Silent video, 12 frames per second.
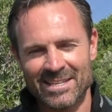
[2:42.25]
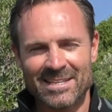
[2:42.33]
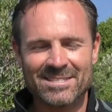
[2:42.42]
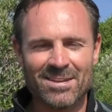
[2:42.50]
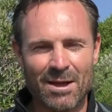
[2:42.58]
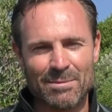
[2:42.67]
This
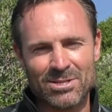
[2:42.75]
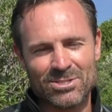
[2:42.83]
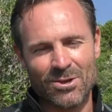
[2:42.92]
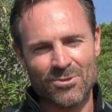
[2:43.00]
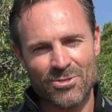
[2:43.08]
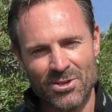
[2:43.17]
time I just
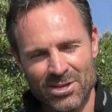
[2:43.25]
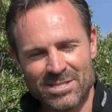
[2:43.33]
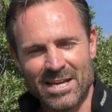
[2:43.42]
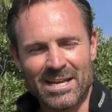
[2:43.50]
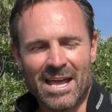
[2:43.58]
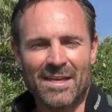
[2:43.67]
go
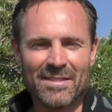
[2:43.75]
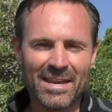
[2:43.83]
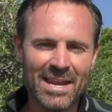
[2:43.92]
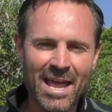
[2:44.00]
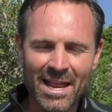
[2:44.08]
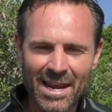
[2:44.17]
13, and then
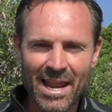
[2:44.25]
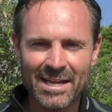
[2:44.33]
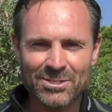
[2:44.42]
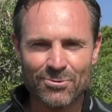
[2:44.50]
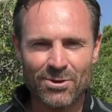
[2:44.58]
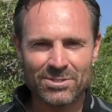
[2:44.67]

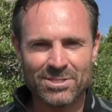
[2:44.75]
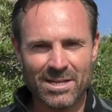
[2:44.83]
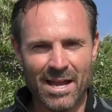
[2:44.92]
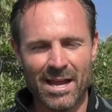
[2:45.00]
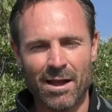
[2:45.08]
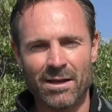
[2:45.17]
later on
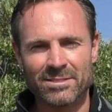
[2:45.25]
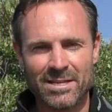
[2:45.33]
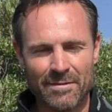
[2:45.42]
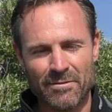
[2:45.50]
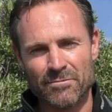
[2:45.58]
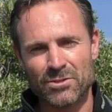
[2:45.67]
today, I'll
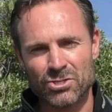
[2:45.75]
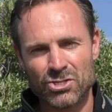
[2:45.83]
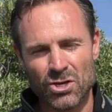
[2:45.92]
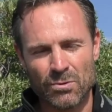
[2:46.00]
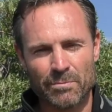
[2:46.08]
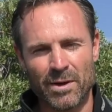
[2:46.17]
save it for the
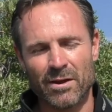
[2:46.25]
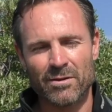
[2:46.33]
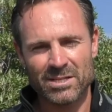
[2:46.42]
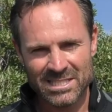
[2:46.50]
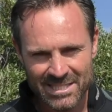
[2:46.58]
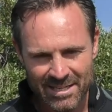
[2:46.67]
shoot, but
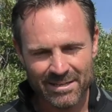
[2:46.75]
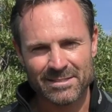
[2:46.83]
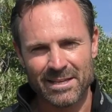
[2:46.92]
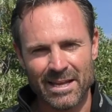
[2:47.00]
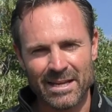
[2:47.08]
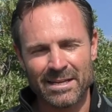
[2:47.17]

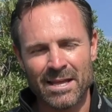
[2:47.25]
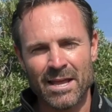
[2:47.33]
16.